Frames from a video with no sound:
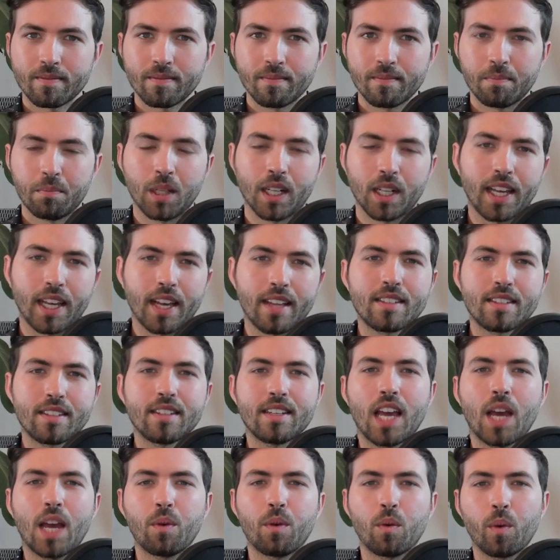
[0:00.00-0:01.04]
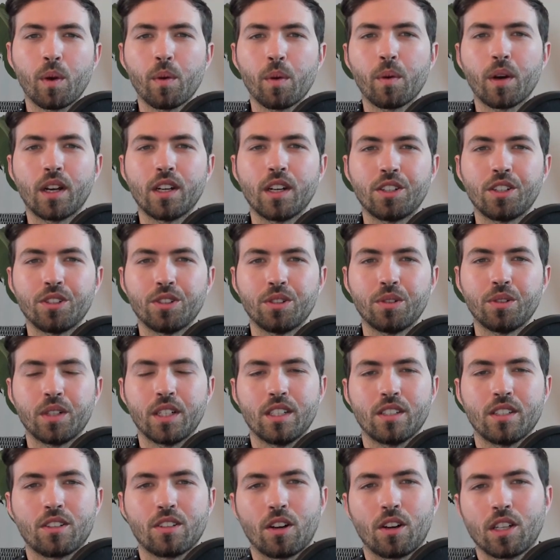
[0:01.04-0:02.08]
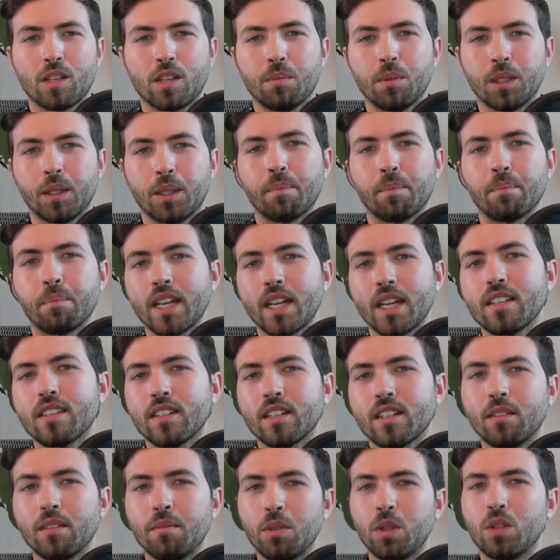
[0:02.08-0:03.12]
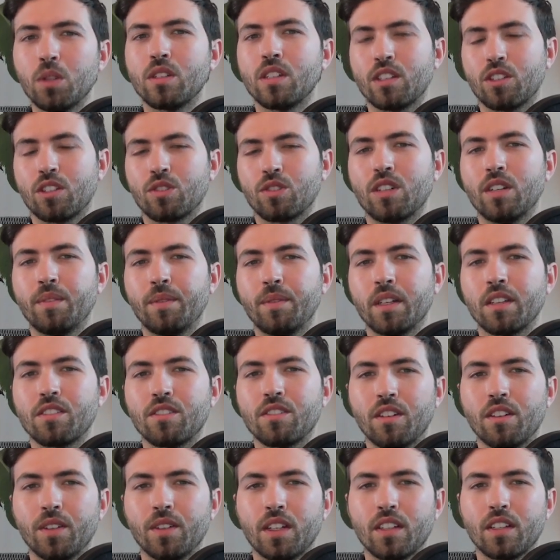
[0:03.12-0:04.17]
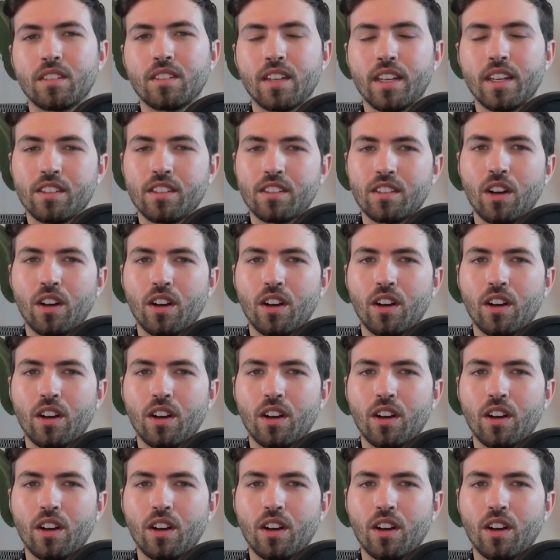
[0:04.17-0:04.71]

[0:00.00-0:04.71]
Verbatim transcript: But again, today what we want to do is start to build a basic music streaming service. And so